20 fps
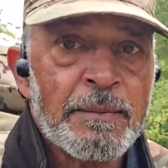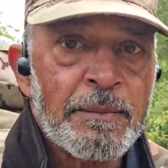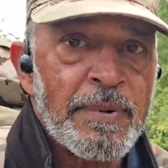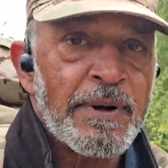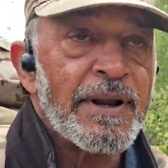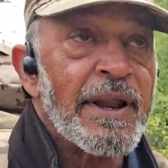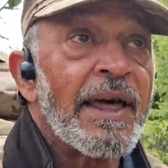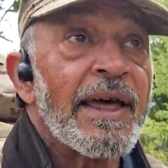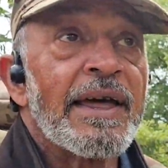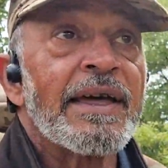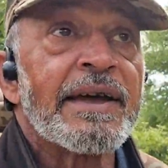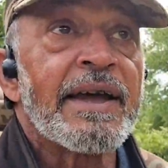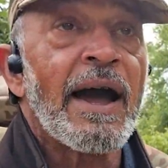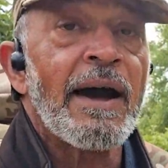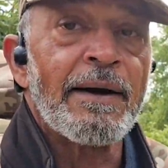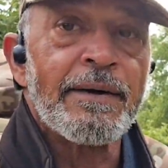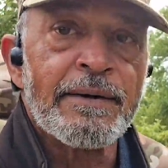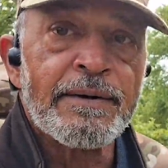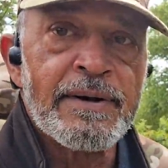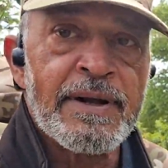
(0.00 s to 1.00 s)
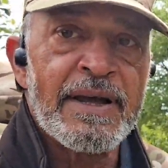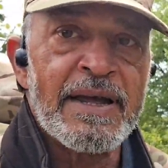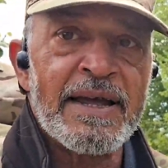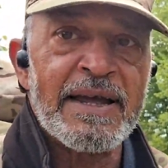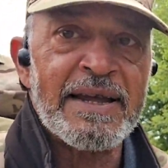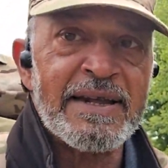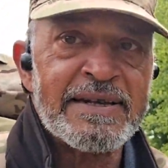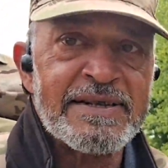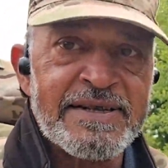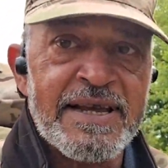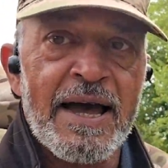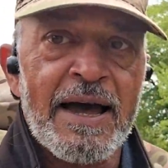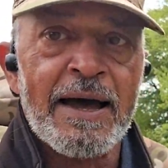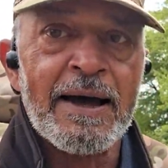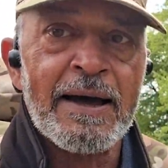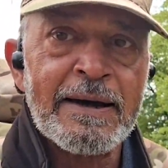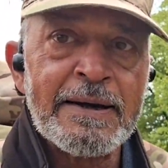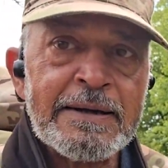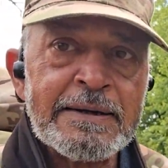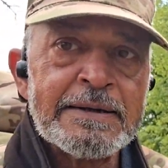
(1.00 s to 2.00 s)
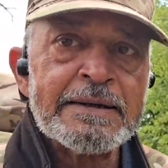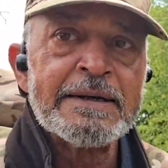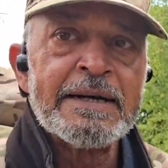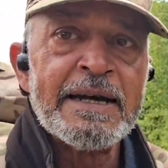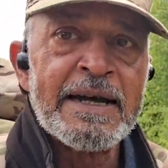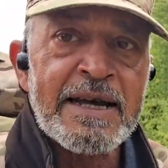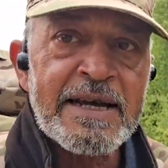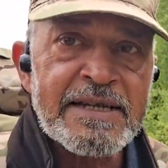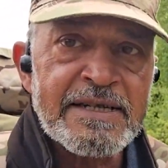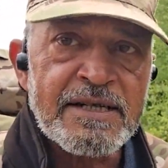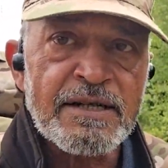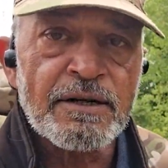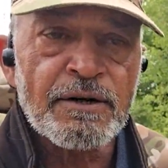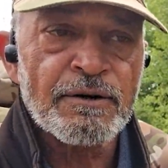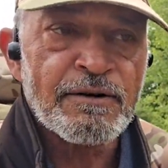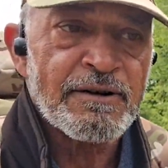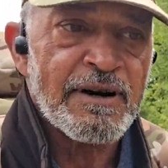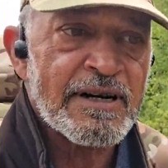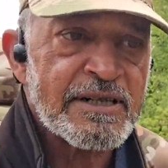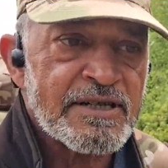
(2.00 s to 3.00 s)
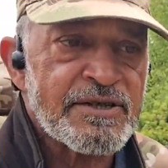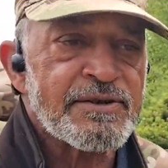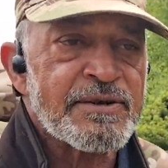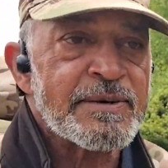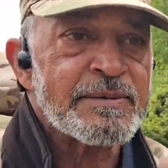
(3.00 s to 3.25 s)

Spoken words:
But there you go. He's a law unto